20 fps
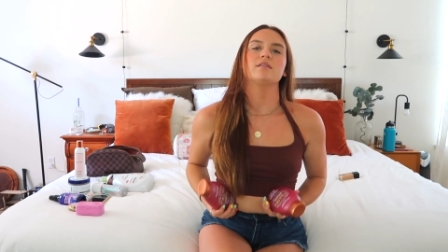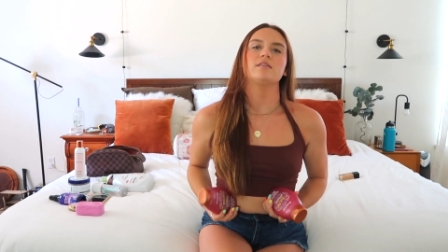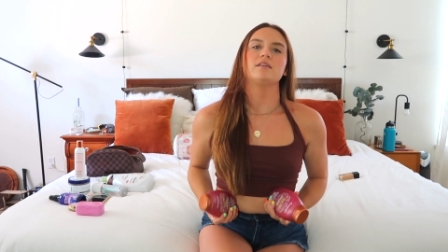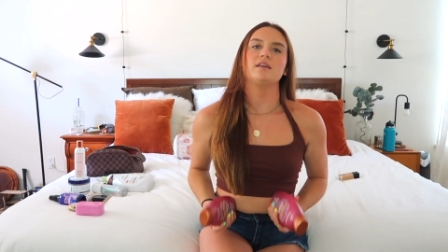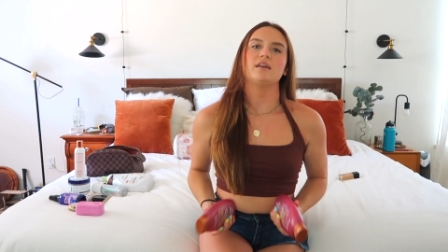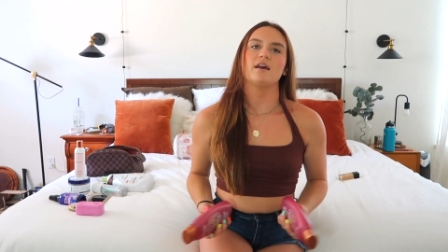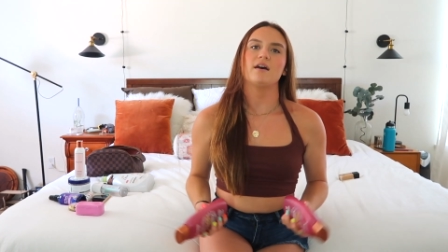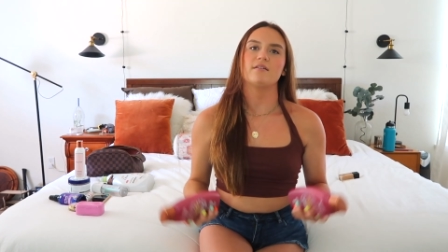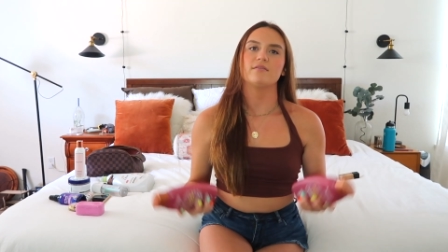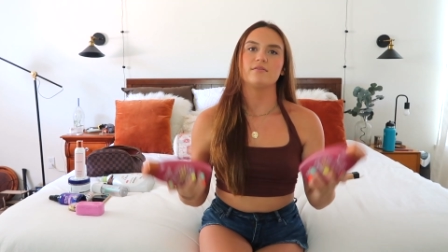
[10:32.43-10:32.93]

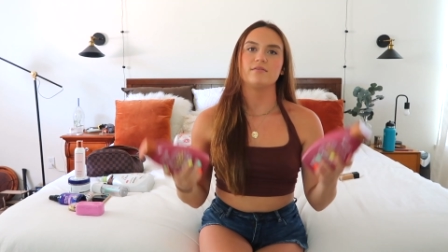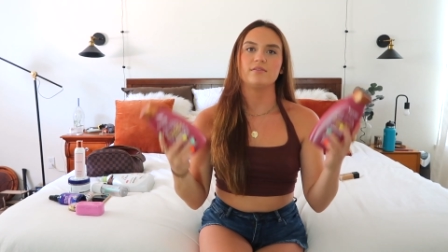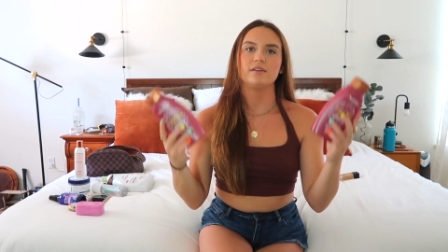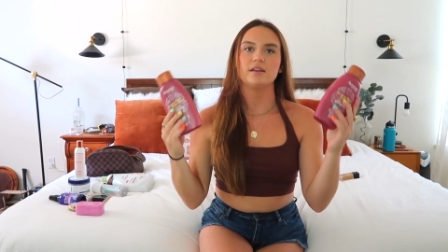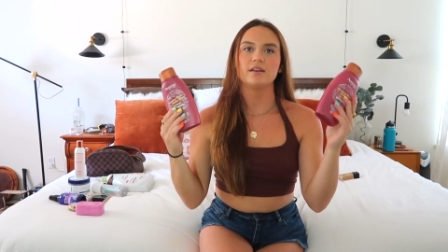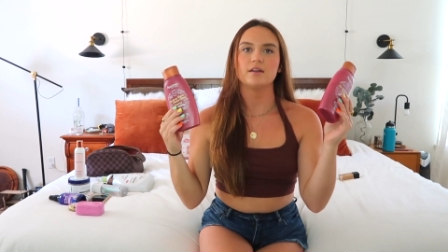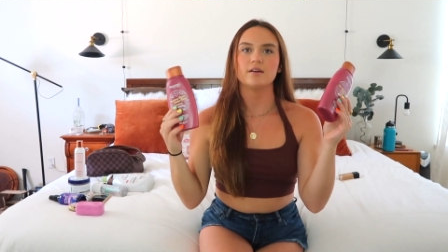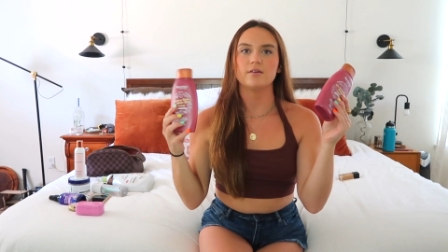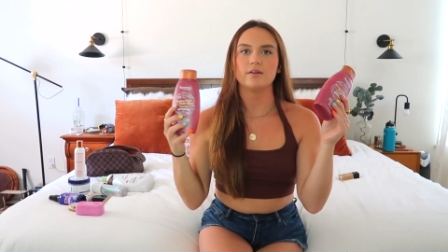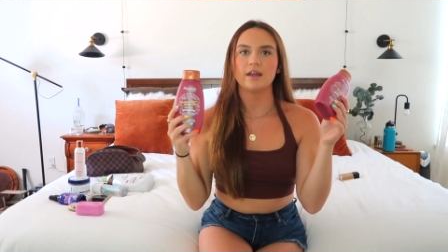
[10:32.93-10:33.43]
the
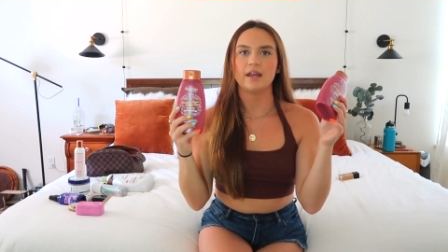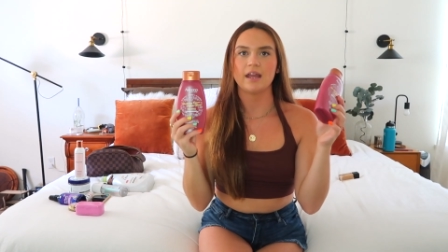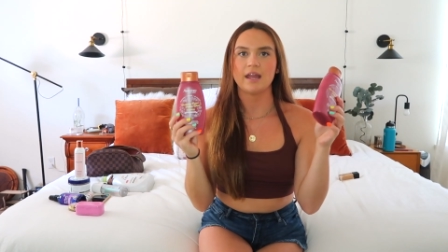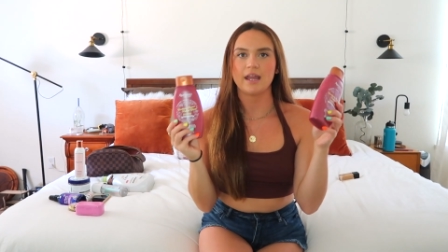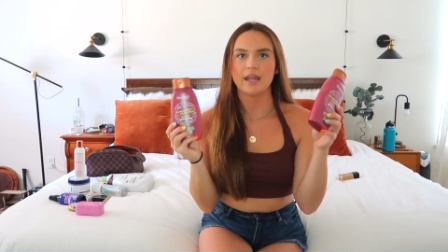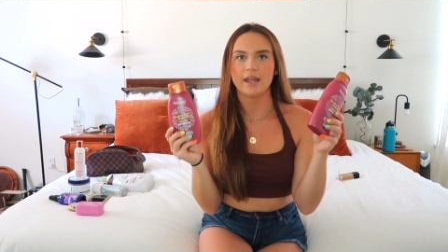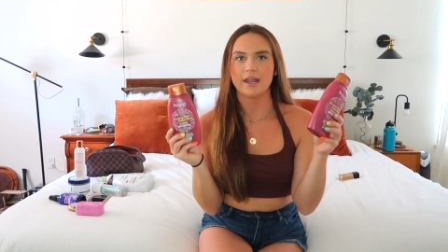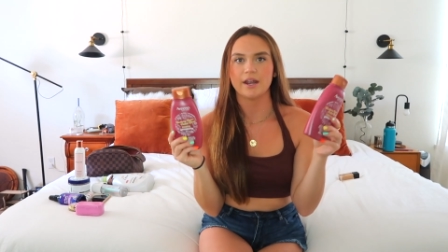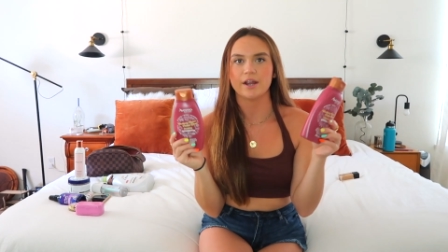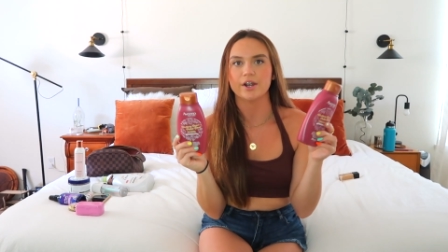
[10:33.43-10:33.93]
Aveeno
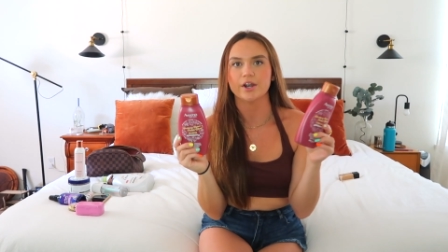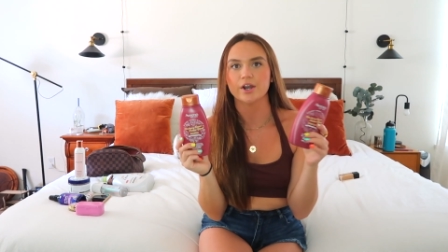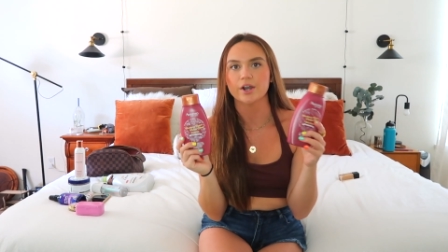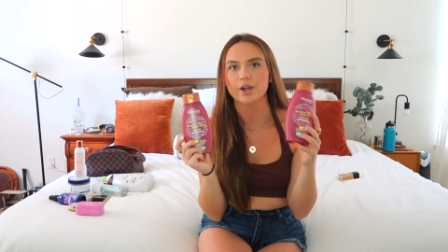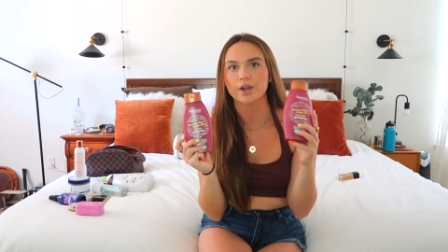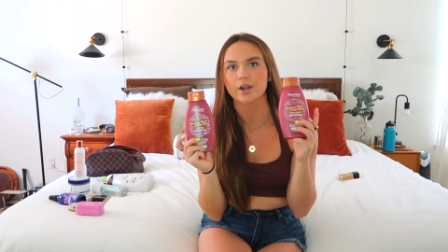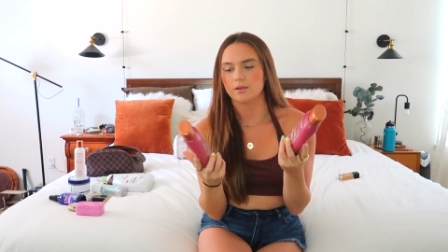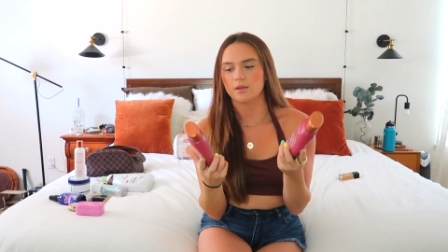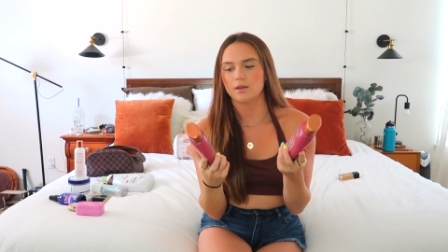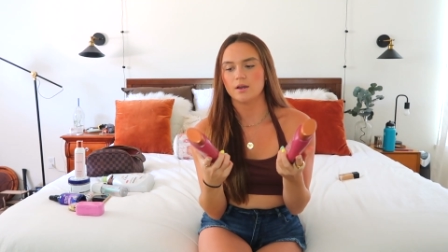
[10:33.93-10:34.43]

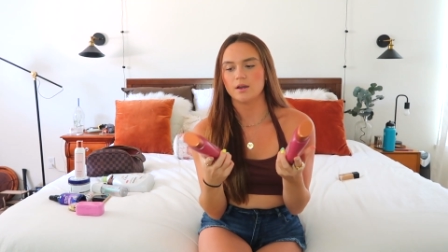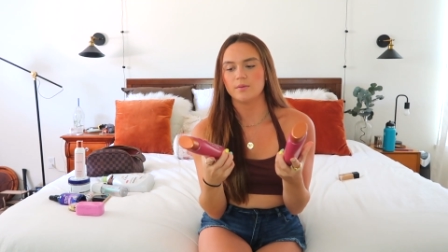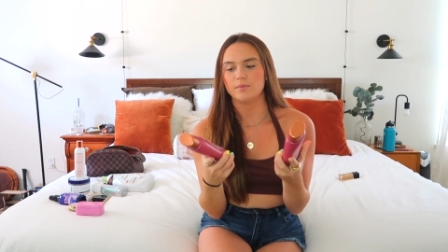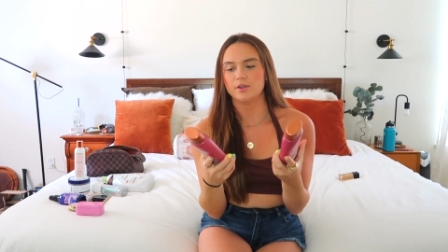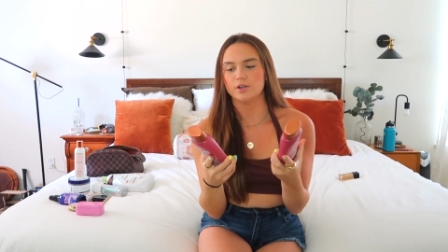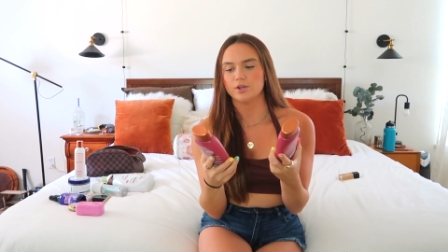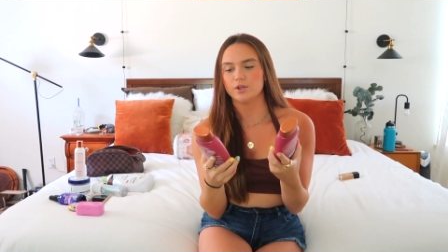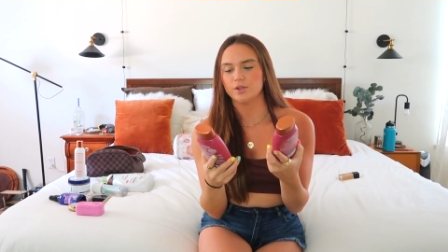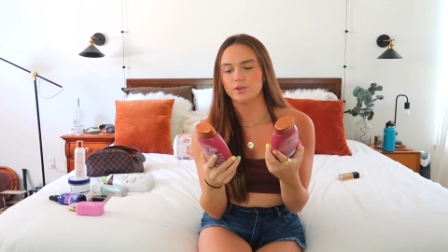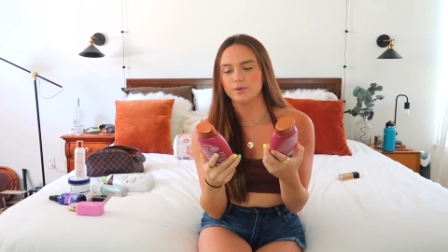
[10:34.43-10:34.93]
hair, um,
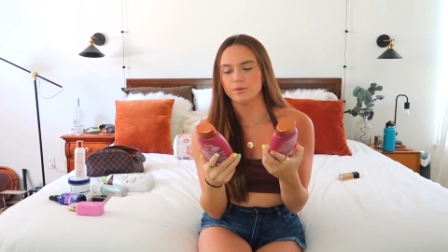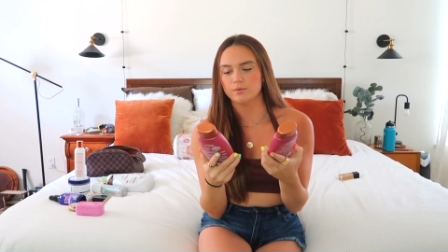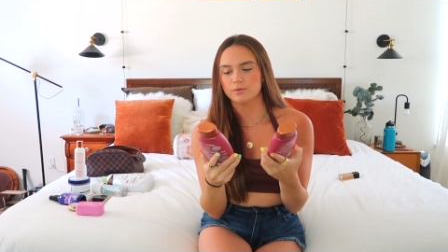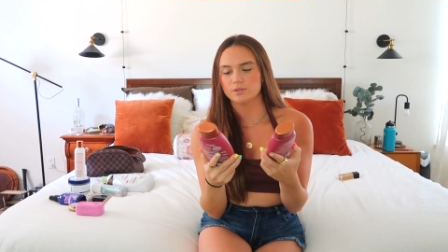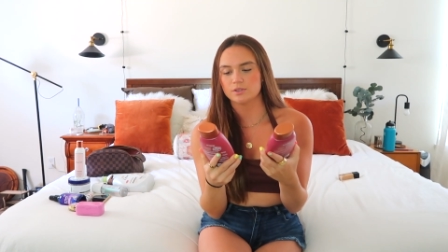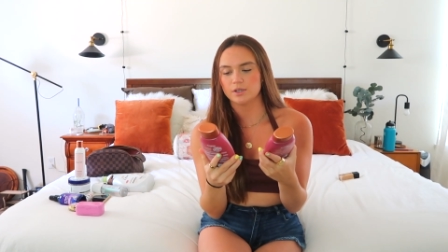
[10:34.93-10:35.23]
they're new.